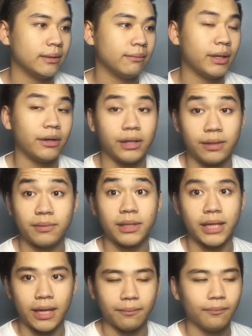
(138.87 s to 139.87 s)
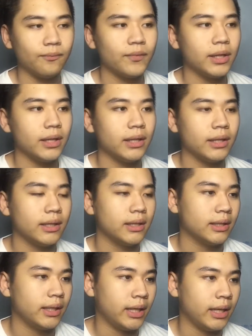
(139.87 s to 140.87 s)
better than him in the game.
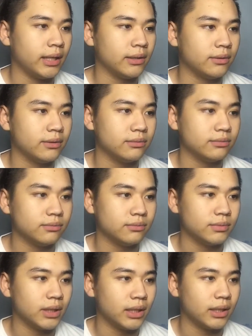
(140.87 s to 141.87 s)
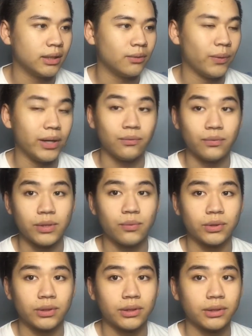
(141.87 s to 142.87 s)
And uh, when we
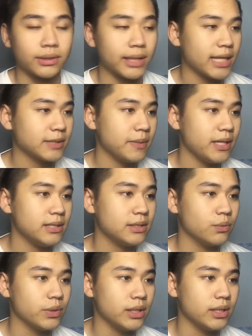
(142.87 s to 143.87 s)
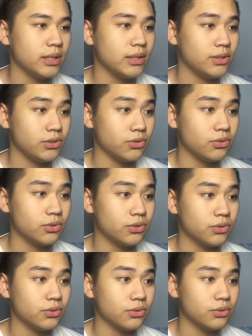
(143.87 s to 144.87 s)
were classmates, we used
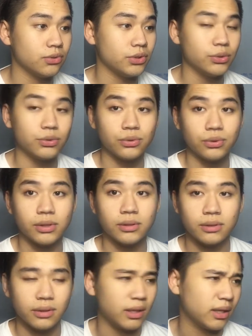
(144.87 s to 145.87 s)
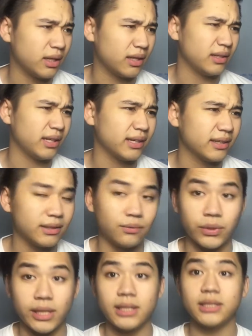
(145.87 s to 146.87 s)
to do uh, like
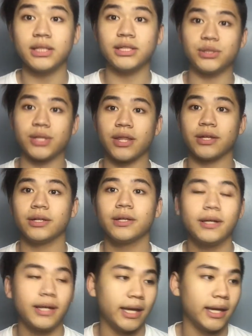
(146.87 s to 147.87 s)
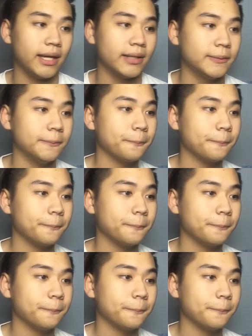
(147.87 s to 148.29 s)
we studied together. And